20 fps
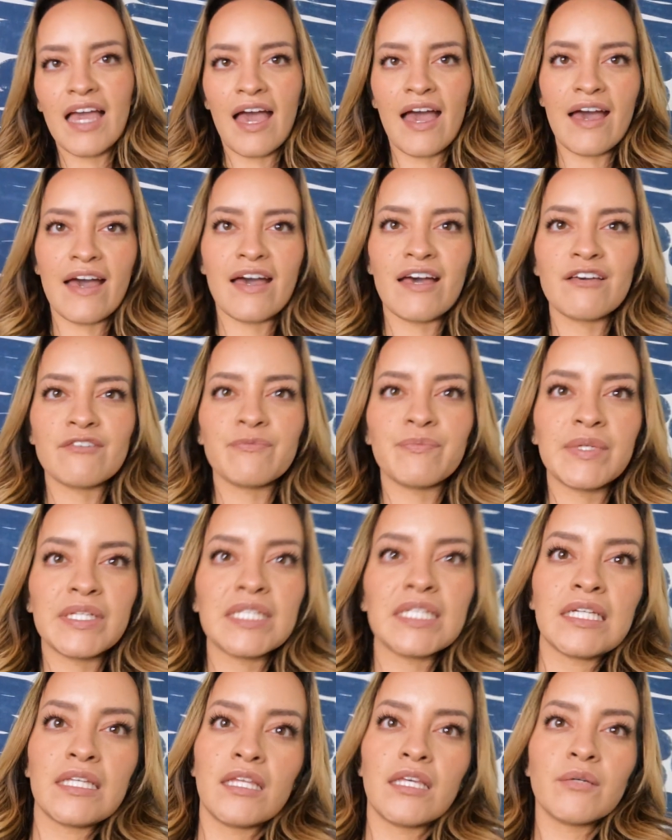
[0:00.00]
have
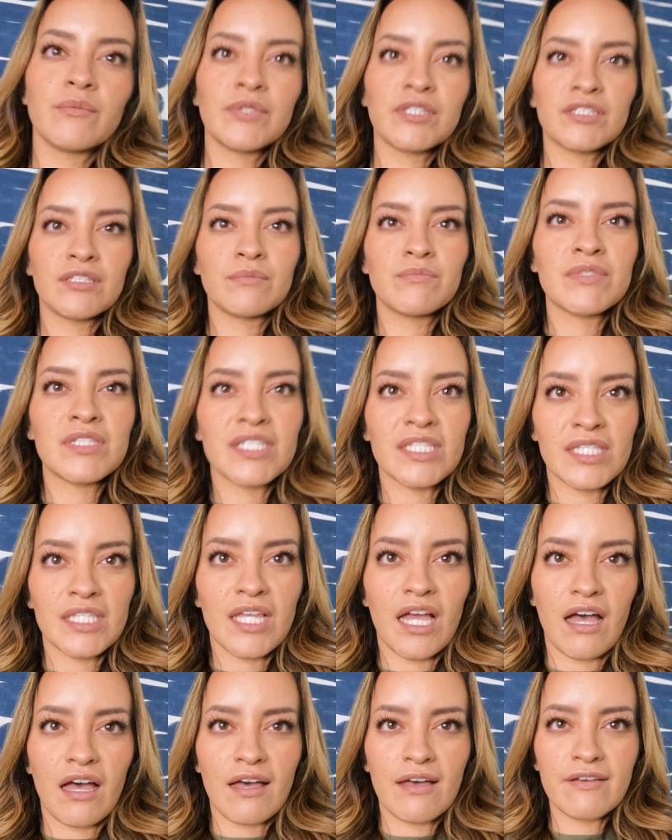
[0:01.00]
been dealing with some
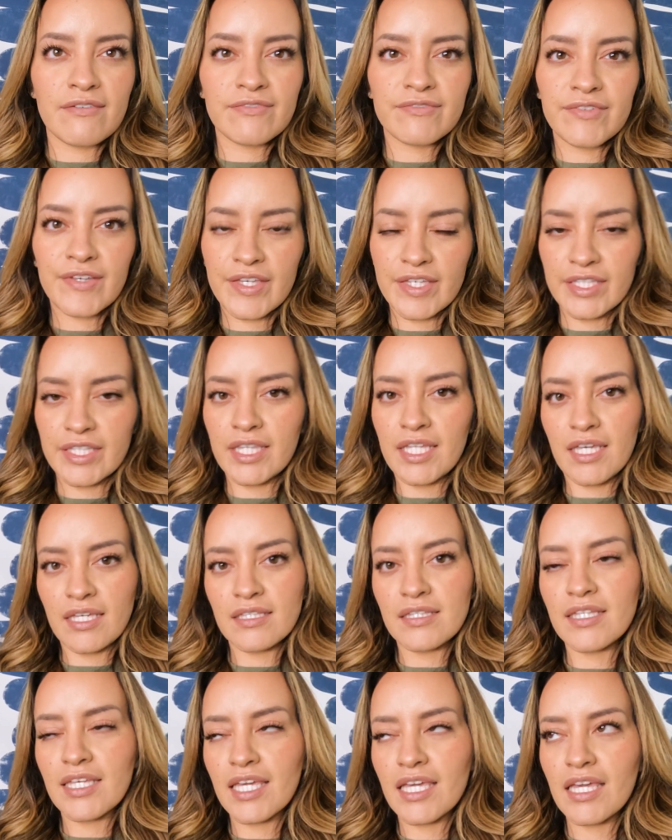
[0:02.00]
stuff
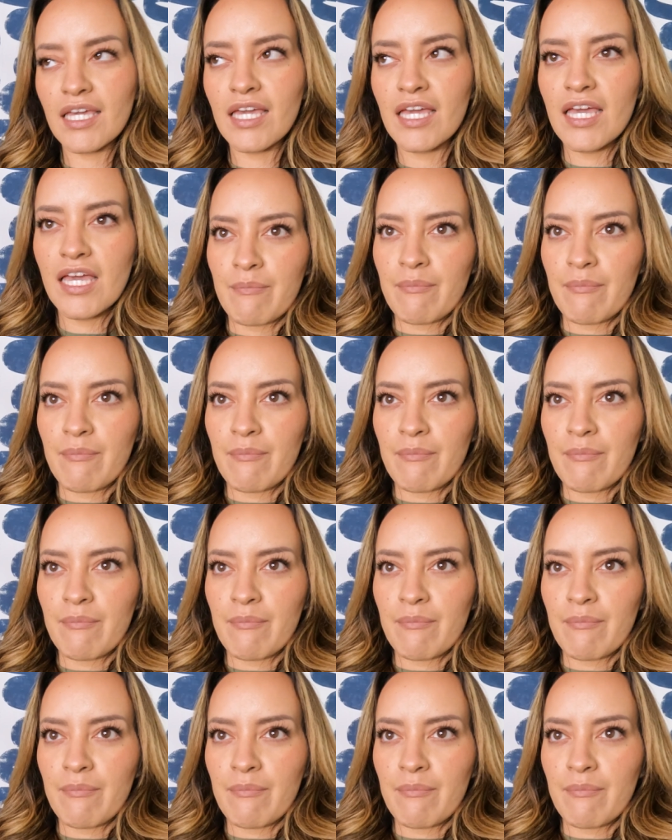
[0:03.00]
lately.